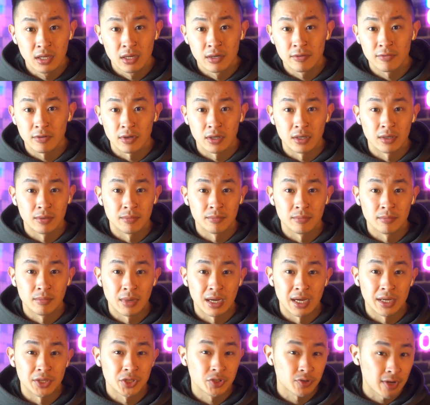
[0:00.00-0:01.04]
from
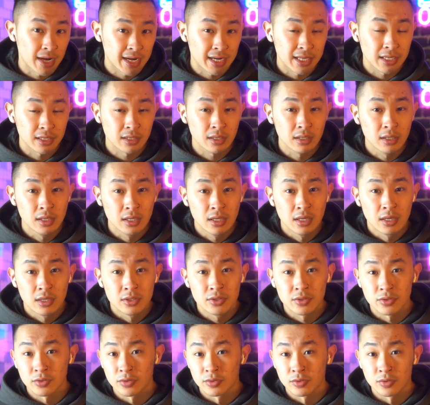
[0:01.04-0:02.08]
my training
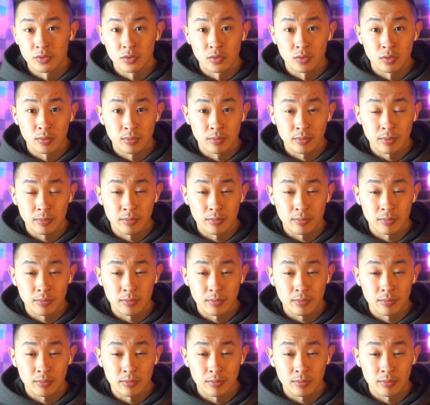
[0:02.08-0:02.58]
to